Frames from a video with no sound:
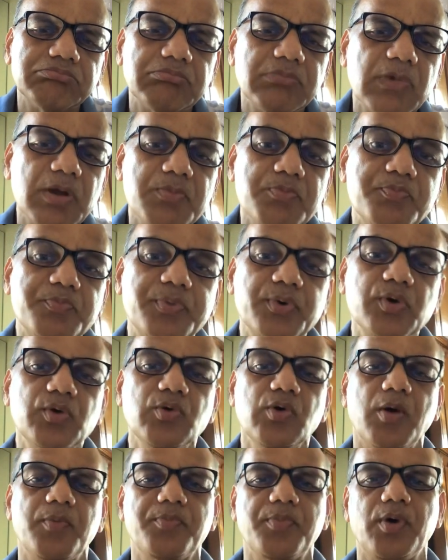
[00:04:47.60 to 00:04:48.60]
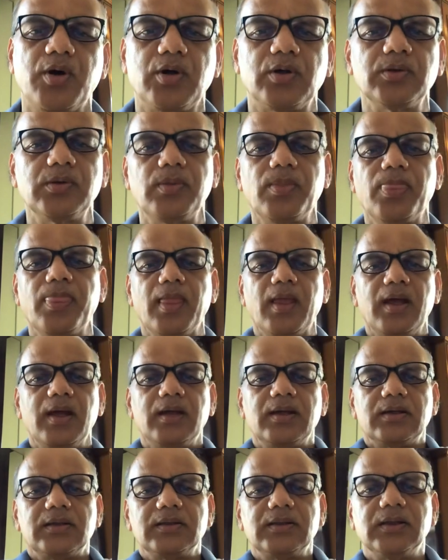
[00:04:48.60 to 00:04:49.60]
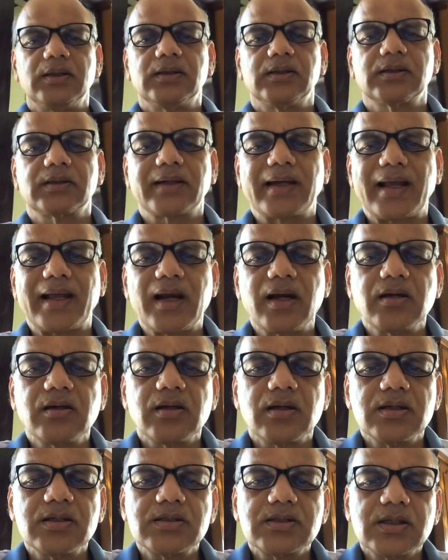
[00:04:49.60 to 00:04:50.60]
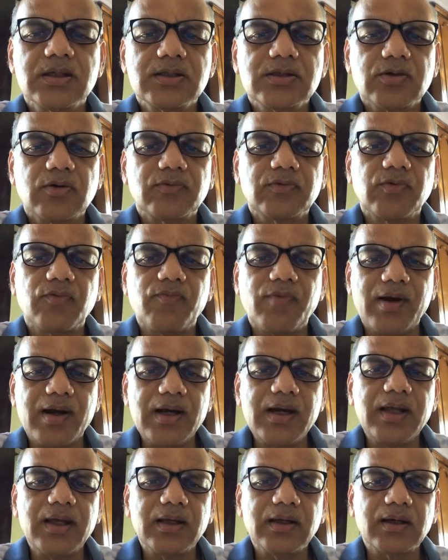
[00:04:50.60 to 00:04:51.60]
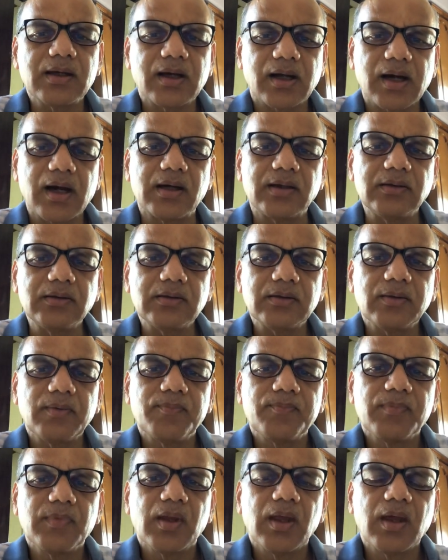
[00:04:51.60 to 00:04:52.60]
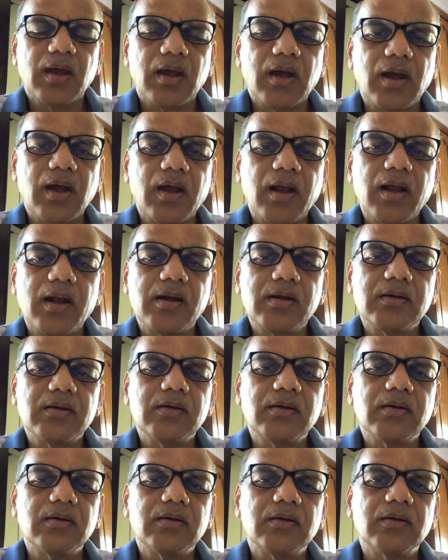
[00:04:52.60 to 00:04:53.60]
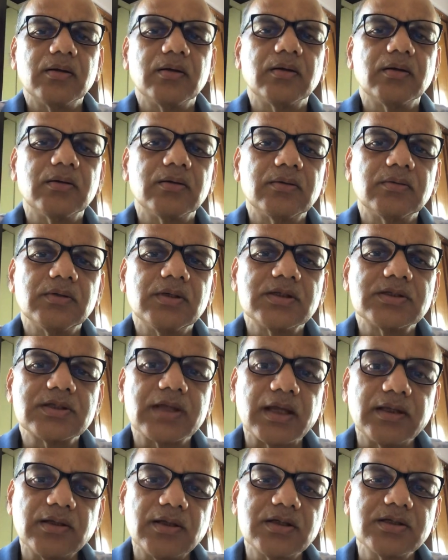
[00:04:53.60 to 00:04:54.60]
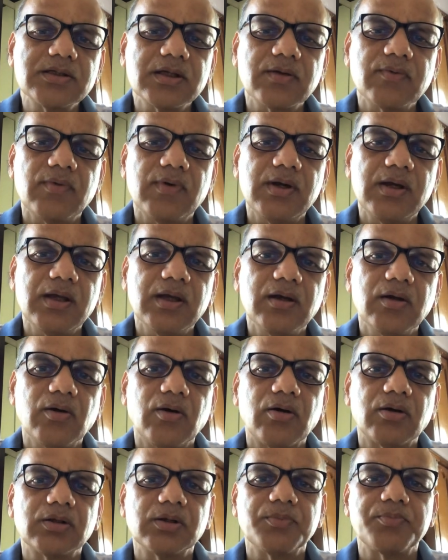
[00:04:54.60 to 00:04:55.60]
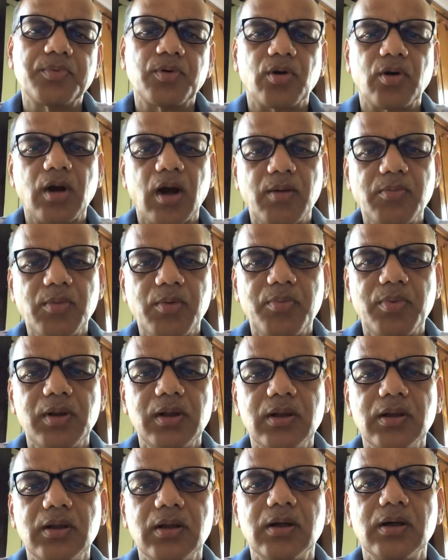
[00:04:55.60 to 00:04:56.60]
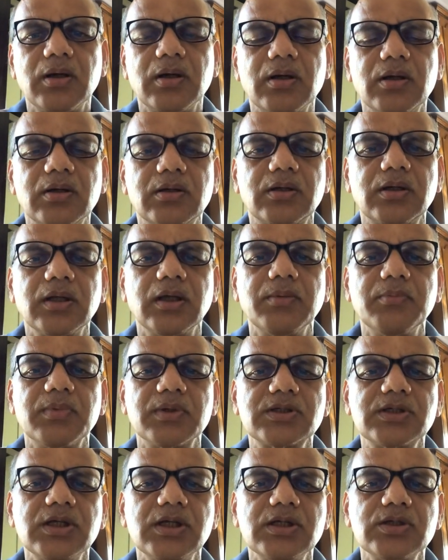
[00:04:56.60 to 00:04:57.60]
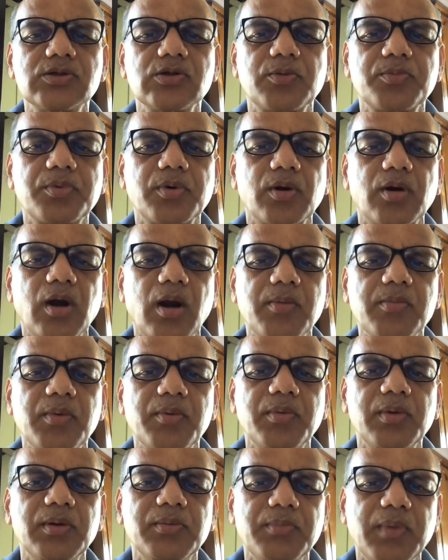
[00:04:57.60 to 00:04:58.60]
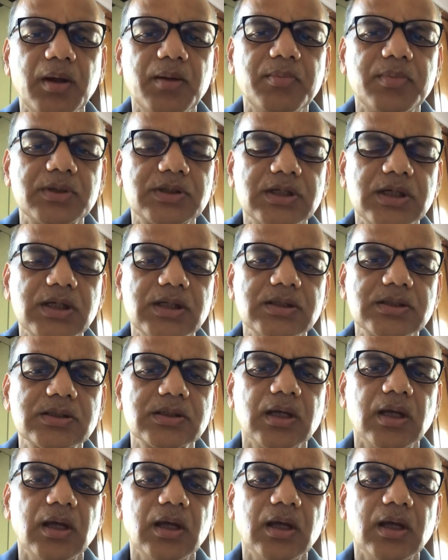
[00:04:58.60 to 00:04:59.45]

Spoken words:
improve upon the characteristics of the welding current, and the synergic welding or the programmable TIG machines or programmable MIG machines